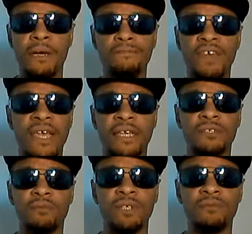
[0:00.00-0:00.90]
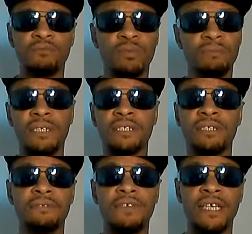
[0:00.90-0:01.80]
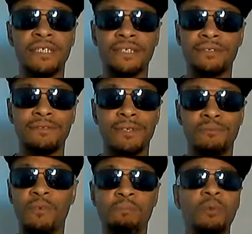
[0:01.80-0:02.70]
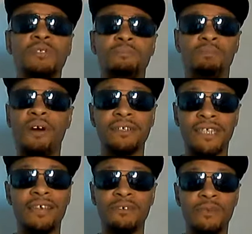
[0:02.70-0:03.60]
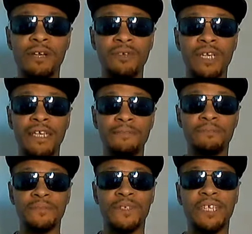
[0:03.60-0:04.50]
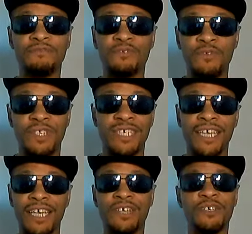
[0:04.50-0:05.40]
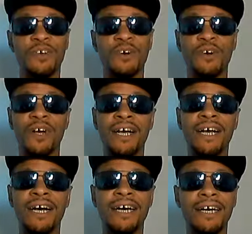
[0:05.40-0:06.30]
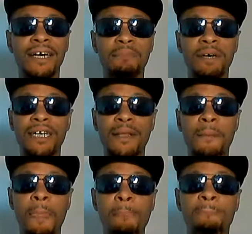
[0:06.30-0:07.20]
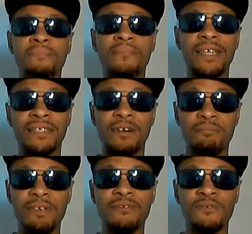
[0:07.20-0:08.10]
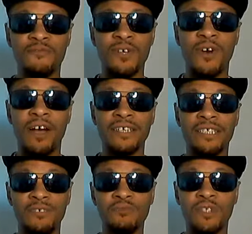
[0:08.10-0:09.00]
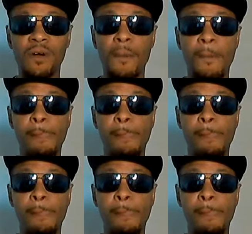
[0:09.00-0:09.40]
Vegas already pretty much in Vegas the most parts everywhere really. If but it's gonna be real hard to do so.